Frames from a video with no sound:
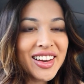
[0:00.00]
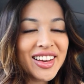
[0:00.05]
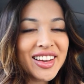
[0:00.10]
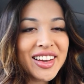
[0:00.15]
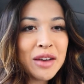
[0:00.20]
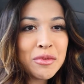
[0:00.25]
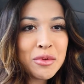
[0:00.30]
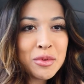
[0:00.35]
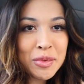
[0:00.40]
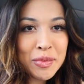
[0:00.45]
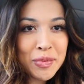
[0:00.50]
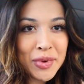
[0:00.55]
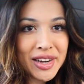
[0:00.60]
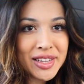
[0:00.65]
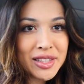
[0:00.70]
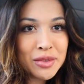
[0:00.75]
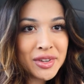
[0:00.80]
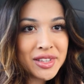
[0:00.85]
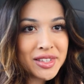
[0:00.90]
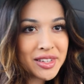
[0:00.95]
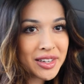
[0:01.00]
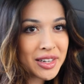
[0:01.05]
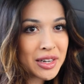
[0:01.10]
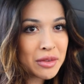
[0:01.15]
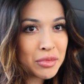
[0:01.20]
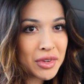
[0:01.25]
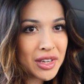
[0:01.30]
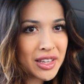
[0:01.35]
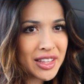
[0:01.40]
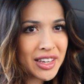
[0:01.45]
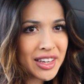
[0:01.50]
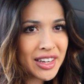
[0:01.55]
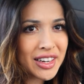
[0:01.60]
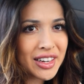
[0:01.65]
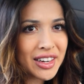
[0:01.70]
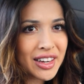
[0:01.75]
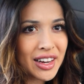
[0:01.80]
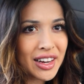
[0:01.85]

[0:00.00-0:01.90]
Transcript: a couple of my bridesmaids are gonna be there.